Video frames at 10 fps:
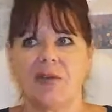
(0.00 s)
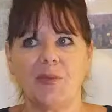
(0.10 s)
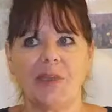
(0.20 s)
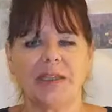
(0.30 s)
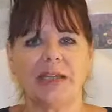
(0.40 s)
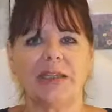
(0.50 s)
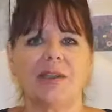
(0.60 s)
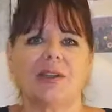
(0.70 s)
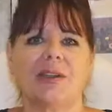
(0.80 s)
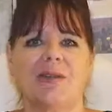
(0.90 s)
you've been
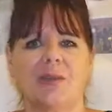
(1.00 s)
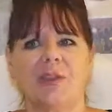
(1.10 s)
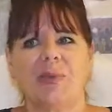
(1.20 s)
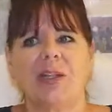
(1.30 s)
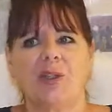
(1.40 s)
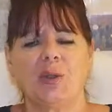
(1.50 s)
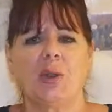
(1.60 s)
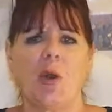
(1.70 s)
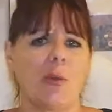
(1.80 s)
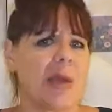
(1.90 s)
telling yourself, oh, it's been
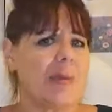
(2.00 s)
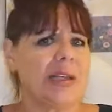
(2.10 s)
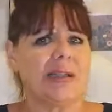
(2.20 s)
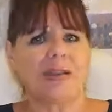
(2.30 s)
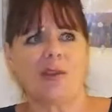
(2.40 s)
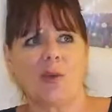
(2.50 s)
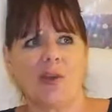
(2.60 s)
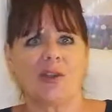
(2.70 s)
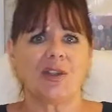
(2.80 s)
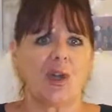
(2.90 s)
too long, maybe he doesn't
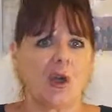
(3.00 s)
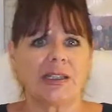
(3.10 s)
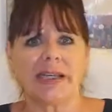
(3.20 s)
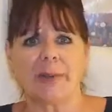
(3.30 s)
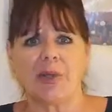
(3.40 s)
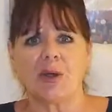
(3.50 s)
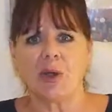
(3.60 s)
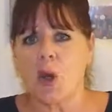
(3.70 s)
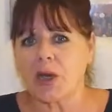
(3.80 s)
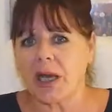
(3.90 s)
know whether to contact me
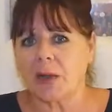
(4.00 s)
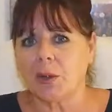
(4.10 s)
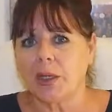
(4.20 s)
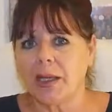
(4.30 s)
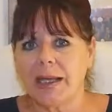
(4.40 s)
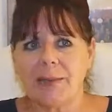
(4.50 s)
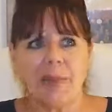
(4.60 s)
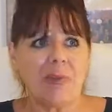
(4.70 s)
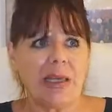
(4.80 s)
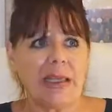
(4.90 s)
or not now.
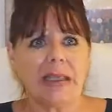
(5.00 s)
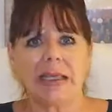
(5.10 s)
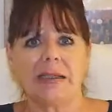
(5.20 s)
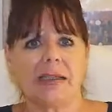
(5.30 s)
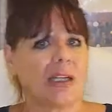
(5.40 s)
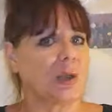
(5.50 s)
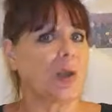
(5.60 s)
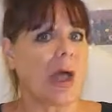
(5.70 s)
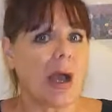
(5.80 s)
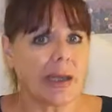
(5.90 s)
Maybe he thinks that I
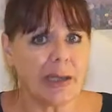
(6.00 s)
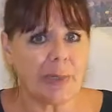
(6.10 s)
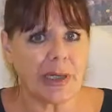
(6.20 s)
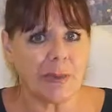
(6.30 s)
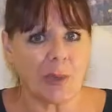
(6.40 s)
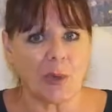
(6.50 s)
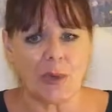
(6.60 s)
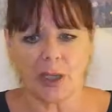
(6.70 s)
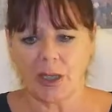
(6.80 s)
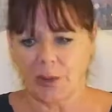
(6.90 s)
don't like him
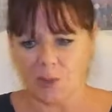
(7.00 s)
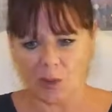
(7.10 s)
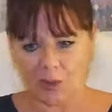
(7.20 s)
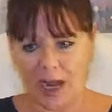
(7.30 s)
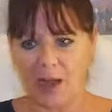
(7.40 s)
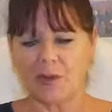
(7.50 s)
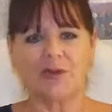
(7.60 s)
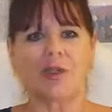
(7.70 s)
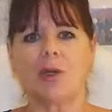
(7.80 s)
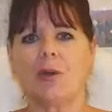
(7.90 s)
anymore. Well, now
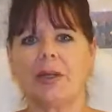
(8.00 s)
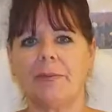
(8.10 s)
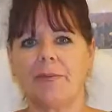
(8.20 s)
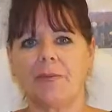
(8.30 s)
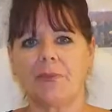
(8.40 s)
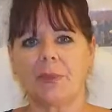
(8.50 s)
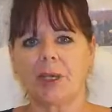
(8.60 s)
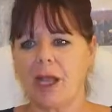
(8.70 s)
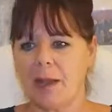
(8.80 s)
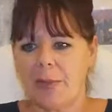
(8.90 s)
you've shown him,
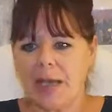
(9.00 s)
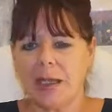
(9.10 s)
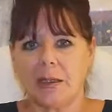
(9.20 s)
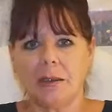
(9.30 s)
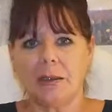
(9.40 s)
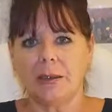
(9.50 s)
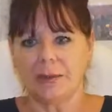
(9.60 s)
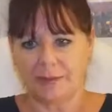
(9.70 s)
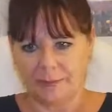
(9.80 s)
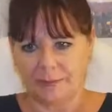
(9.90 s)
I'm here,
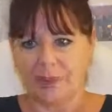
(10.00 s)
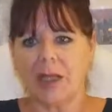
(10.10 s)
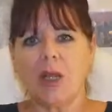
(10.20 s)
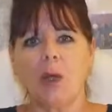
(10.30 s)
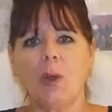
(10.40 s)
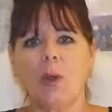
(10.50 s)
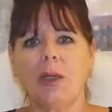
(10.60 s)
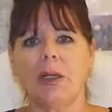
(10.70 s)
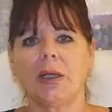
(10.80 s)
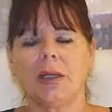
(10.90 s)
hello.